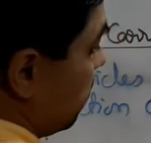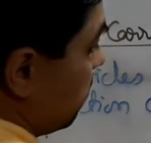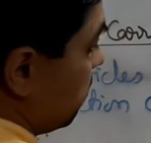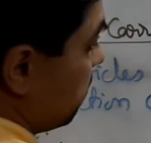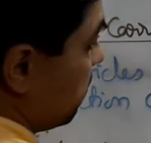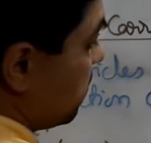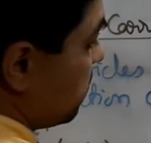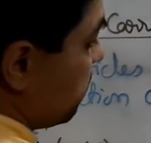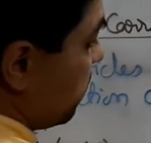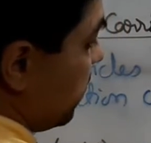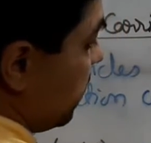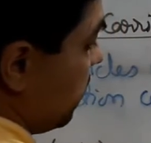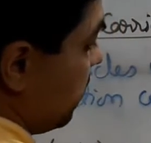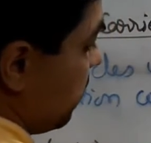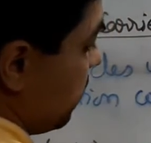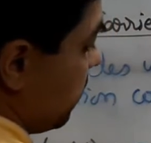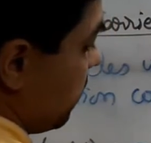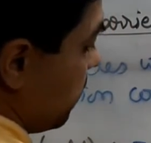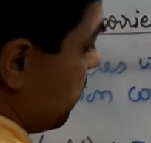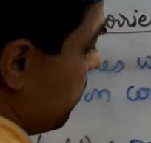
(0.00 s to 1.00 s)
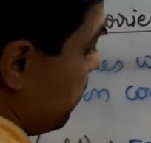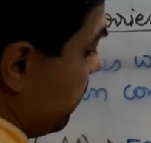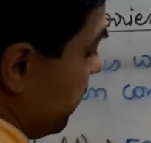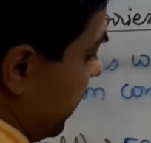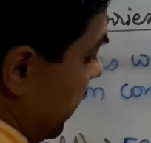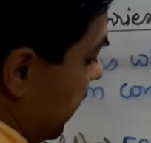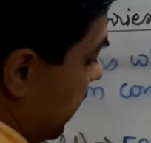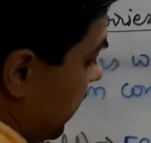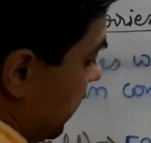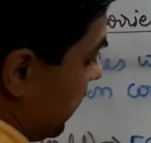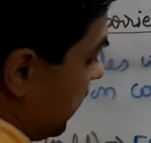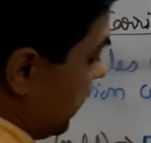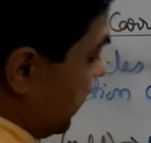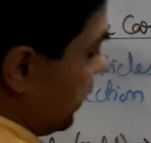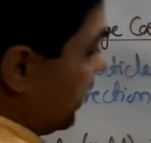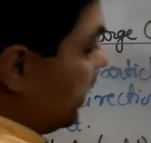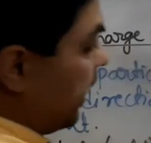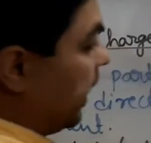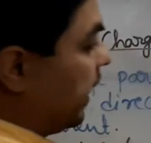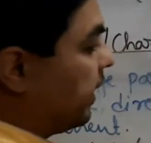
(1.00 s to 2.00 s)
which will
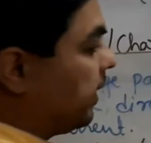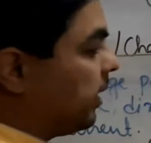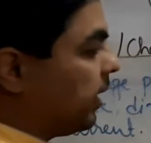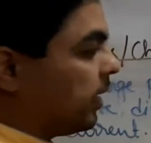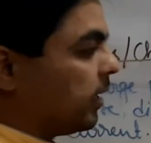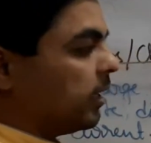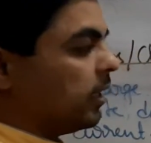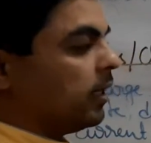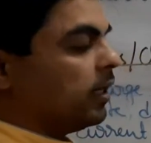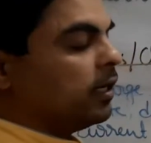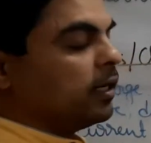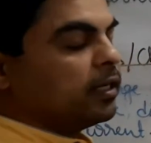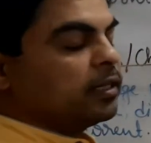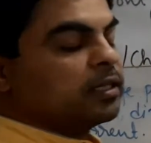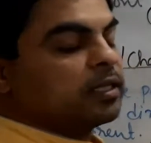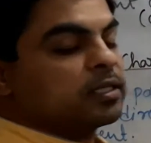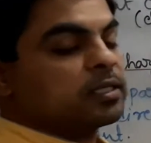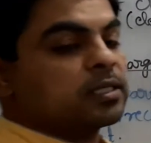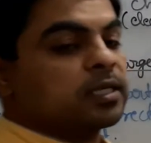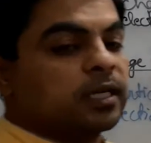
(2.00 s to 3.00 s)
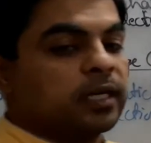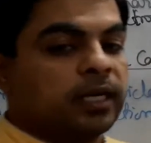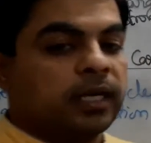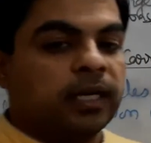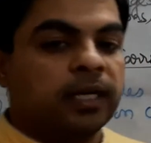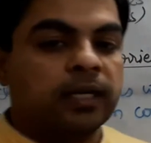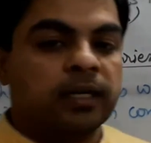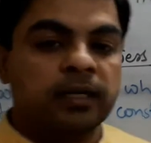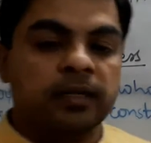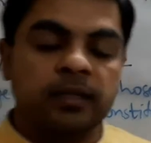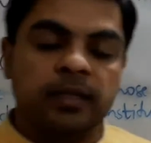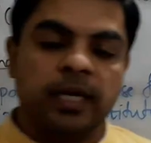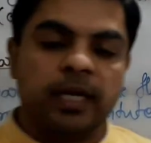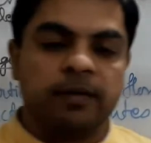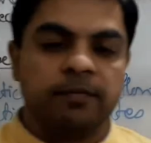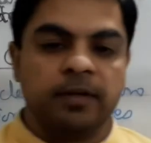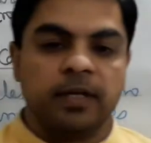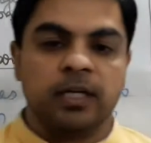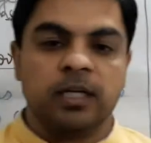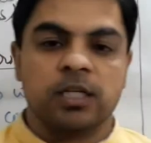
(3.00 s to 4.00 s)
make electric current in the circuit,
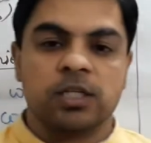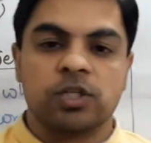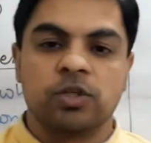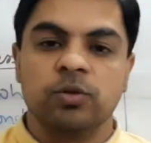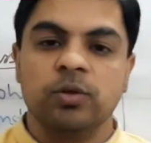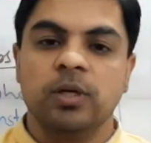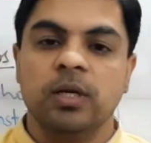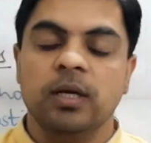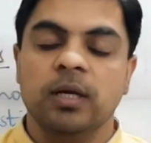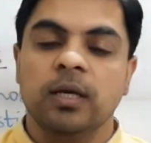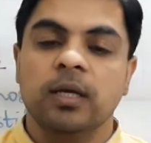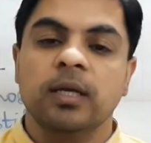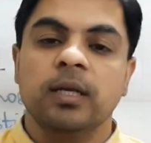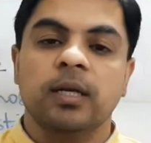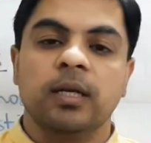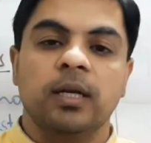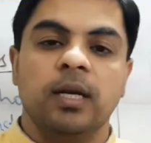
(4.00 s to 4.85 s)
that we understood.